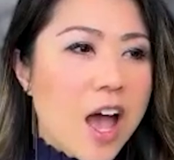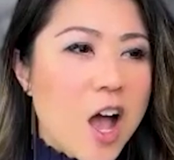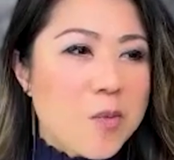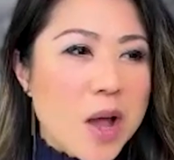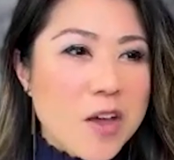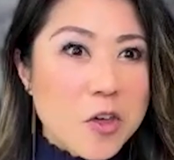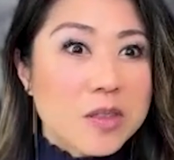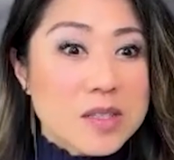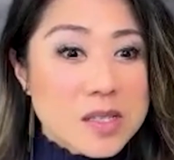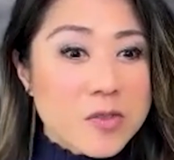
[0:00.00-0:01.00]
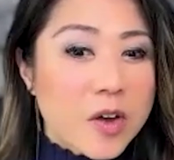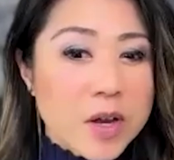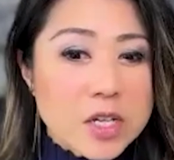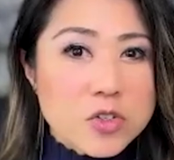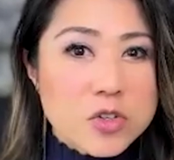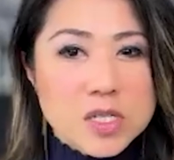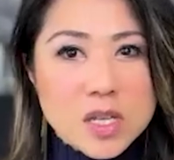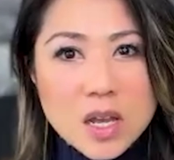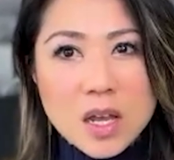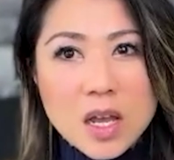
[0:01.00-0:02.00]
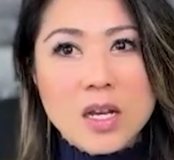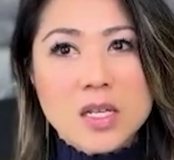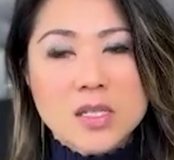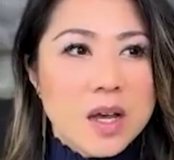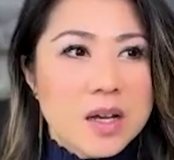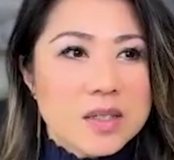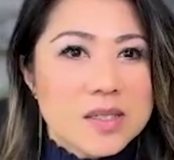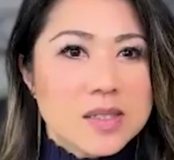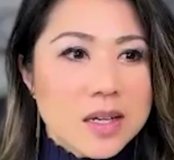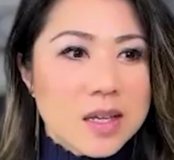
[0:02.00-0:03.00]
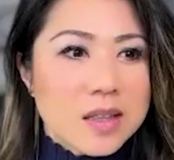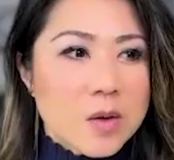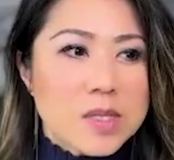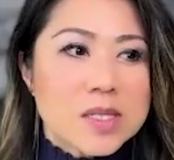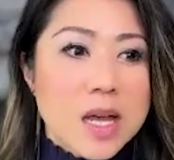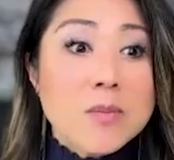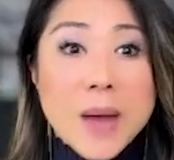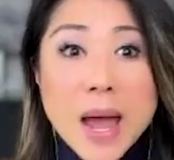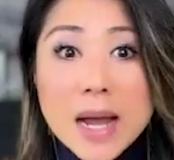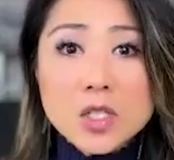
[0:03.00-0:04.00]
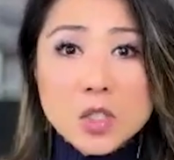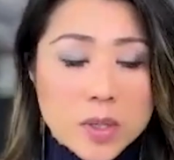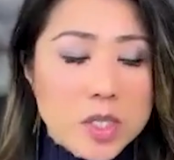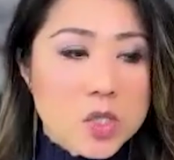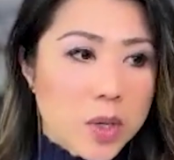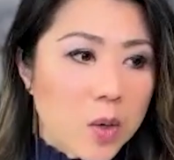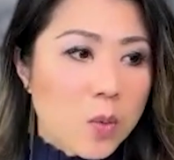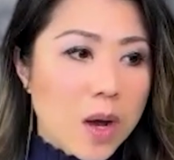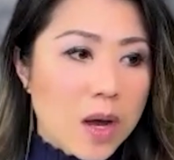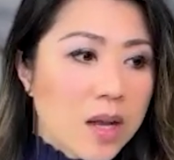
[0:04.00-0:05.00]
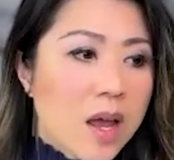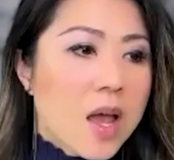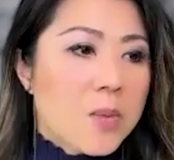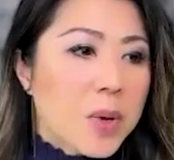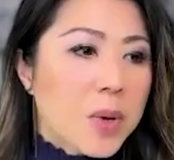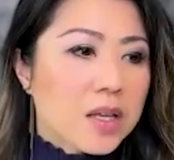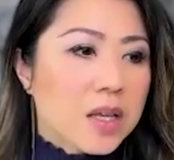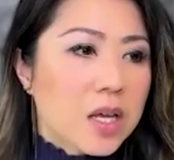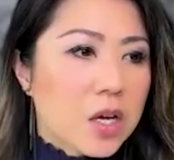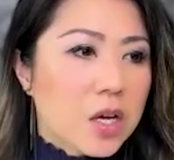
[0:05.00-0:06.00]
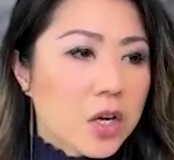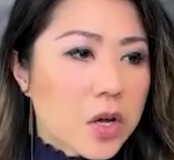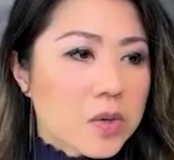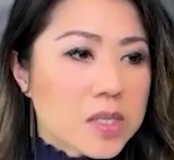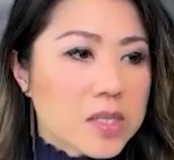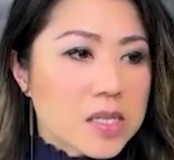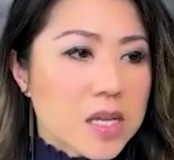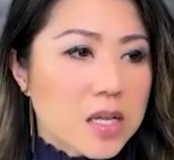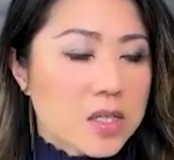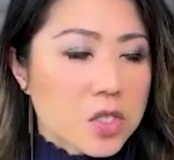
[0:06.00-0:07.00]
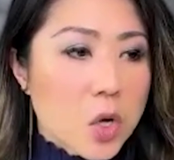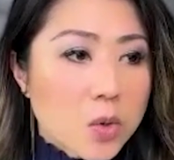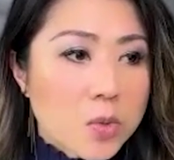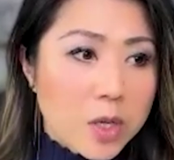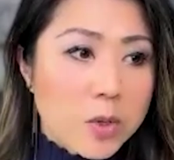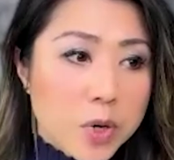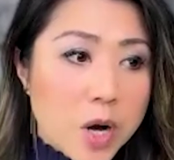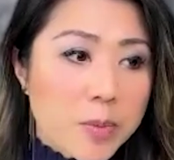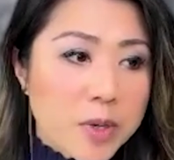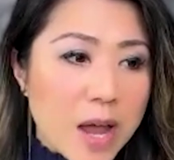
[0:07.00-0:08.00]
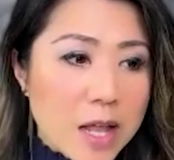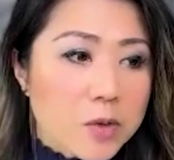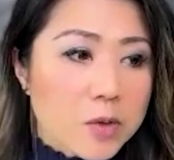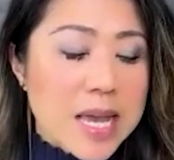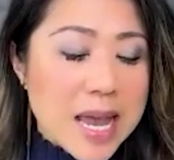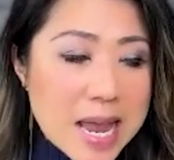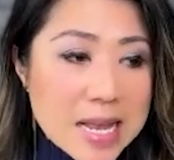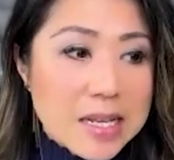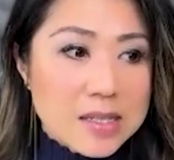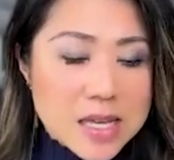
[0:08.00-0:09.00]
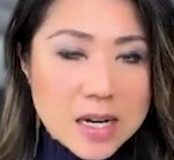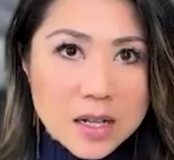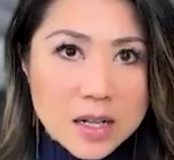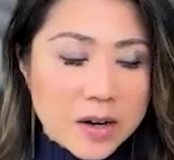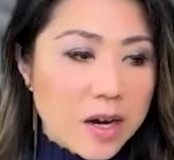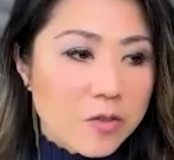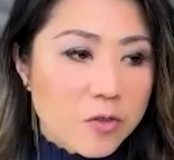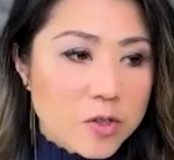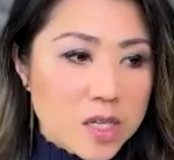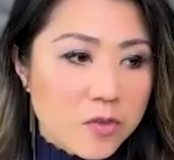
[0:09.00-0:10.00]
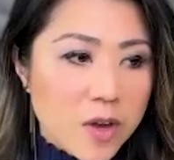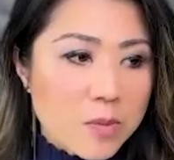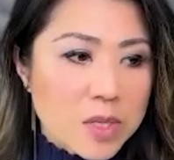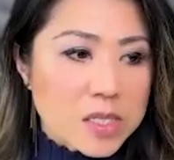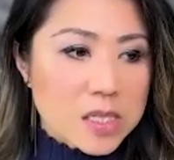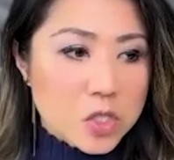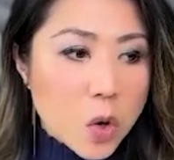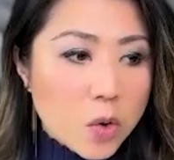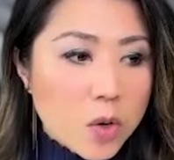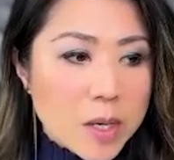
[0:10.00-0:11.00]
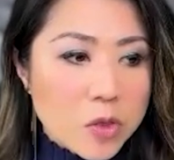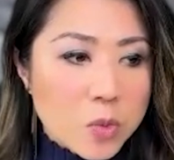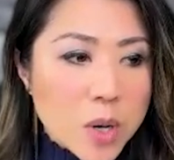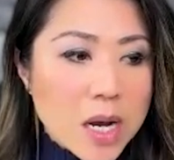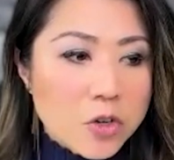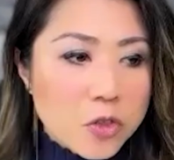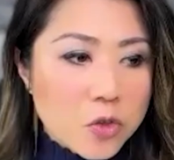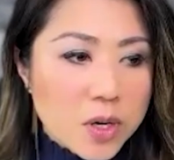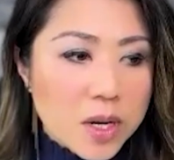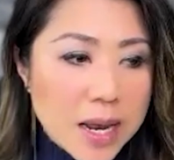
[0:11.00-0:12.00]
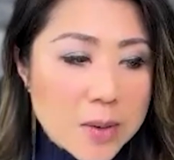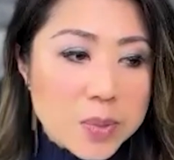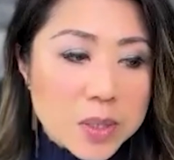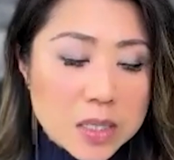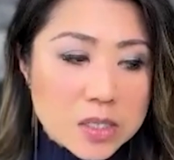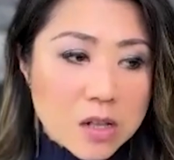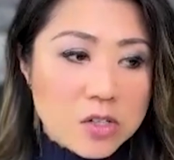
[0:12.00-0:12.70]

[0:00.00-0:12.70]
I thought this is very interesting. It is a study that was done back in 2021, but here you go. It says that the total real property values in Santa Clara County for single families is total about $338 billion